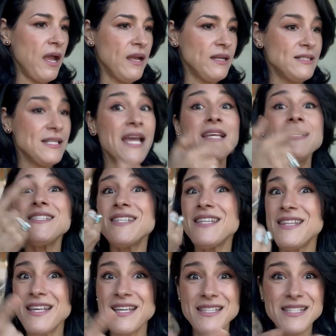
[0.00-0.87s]

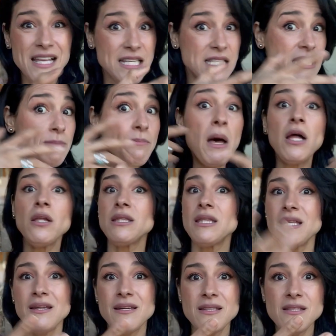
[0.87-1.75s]
tasted this, I smelled
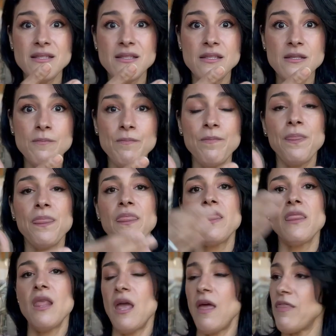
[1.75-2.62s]
this,
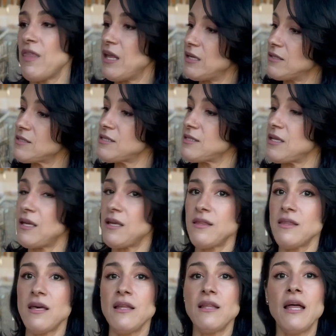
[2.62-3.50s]
and then seeing
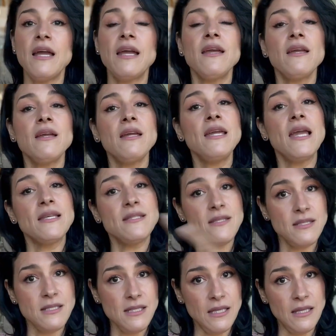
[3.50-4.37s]
that like, yes,
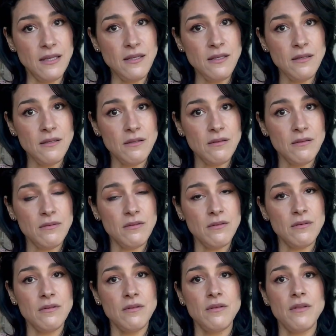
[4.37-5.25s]
indeed,
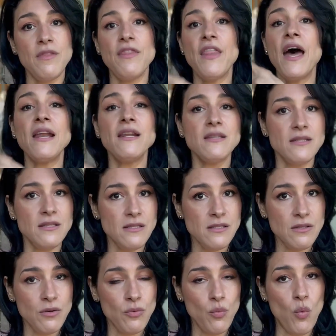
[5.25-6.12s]
that
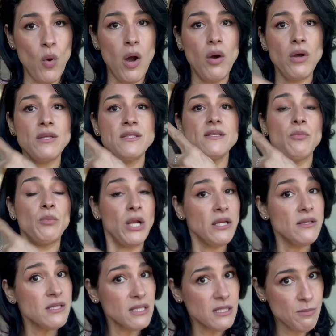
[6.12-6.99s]
is what someone
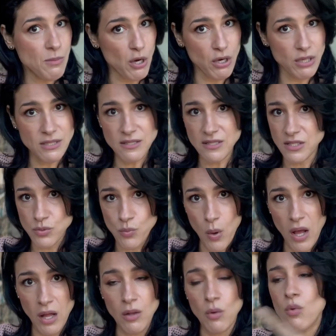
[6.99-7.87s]
else experienced as
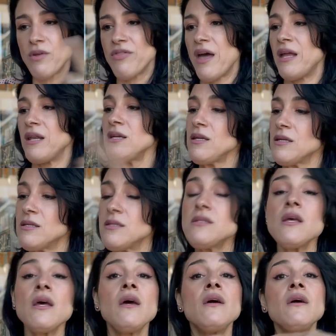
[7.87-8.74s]
well, or that
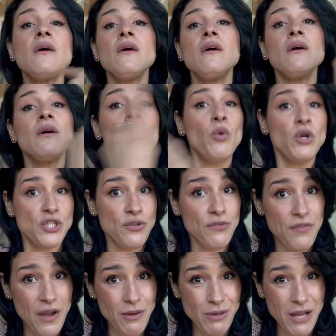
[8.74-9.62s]
is what you
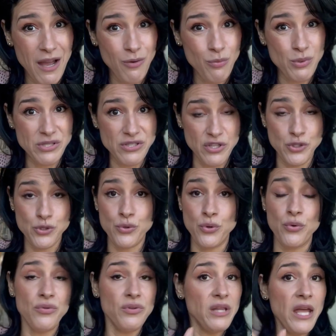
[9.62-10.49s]
found out was the
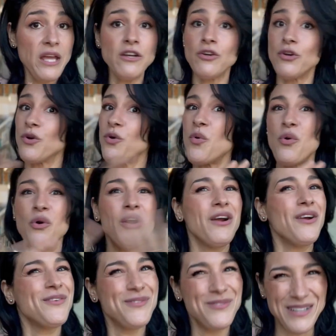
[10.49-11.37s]
truth later,
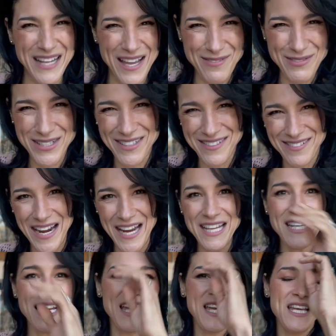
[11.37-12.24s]
or whatever,
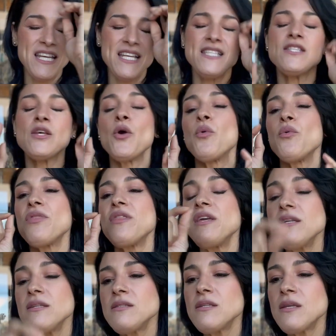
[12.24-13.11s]
right? So
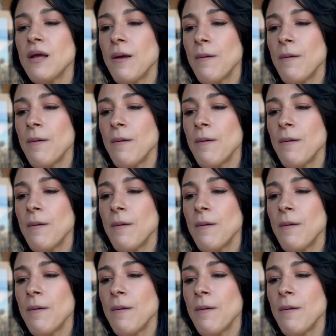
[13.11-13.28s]
these